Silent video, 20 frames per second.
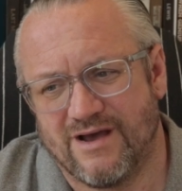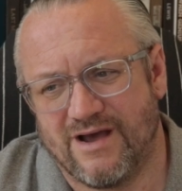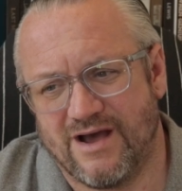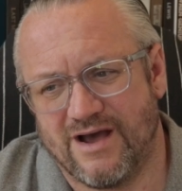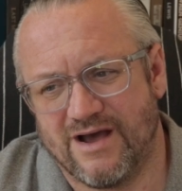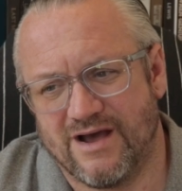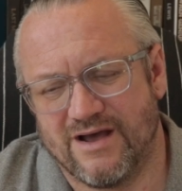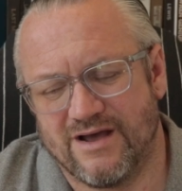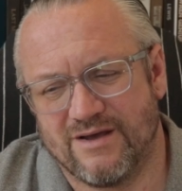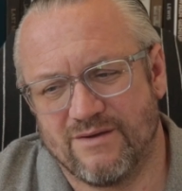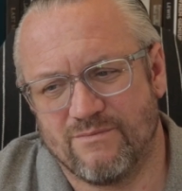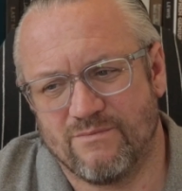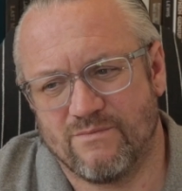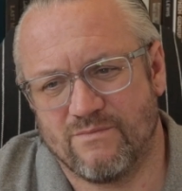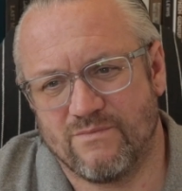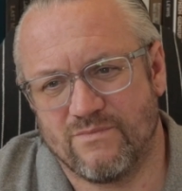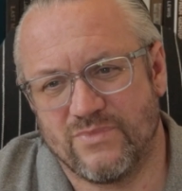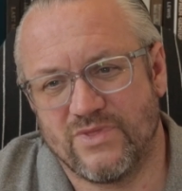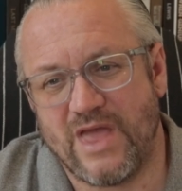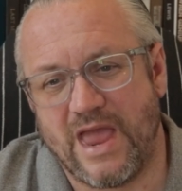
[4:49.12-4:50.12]

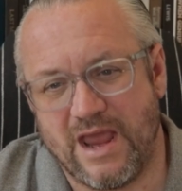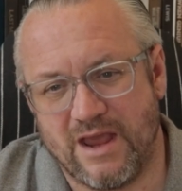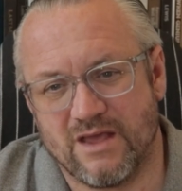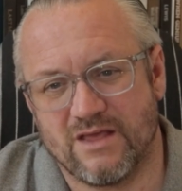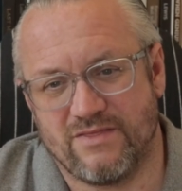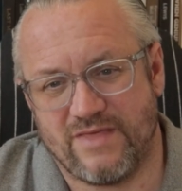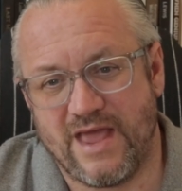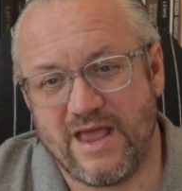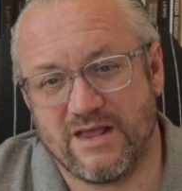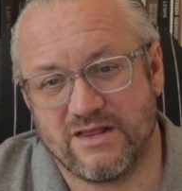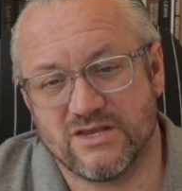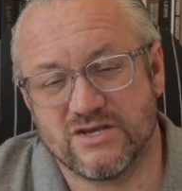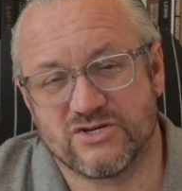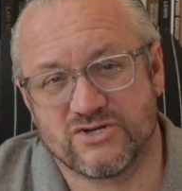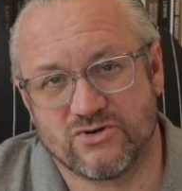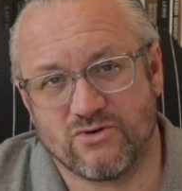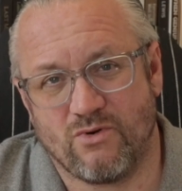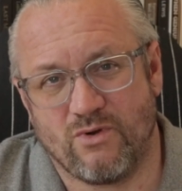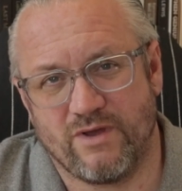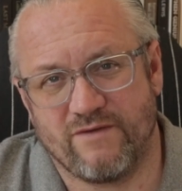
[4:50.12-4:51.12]
They
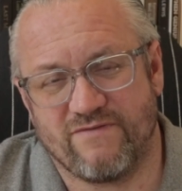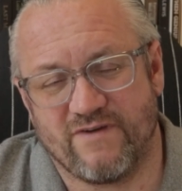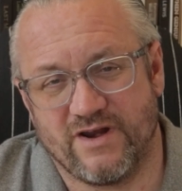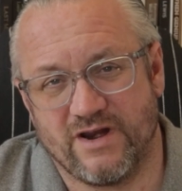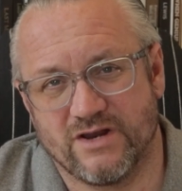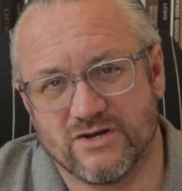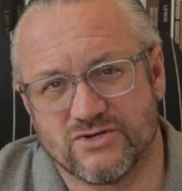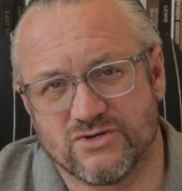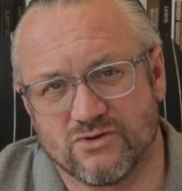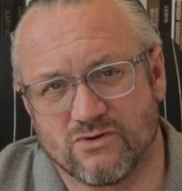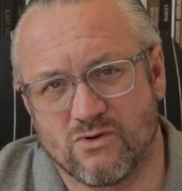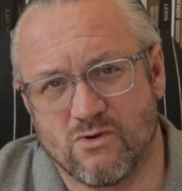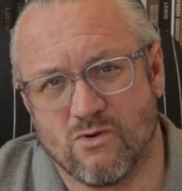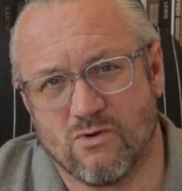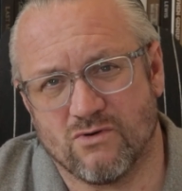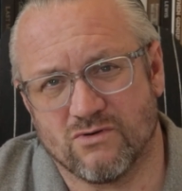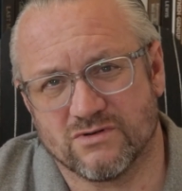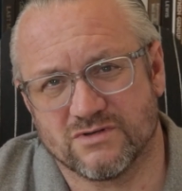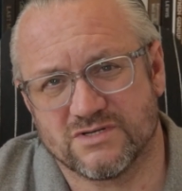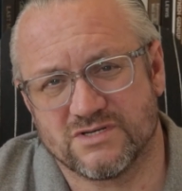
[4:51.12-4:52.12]
destroy financial
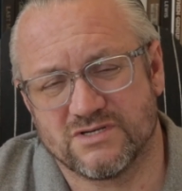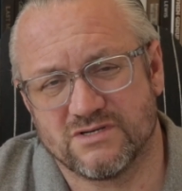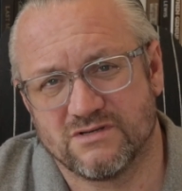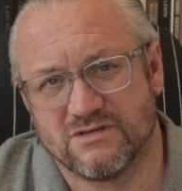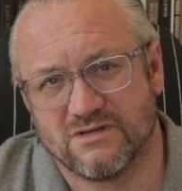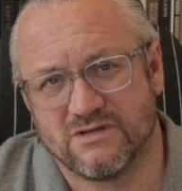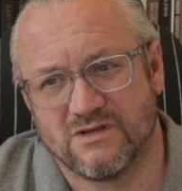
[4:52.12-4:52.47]
goals.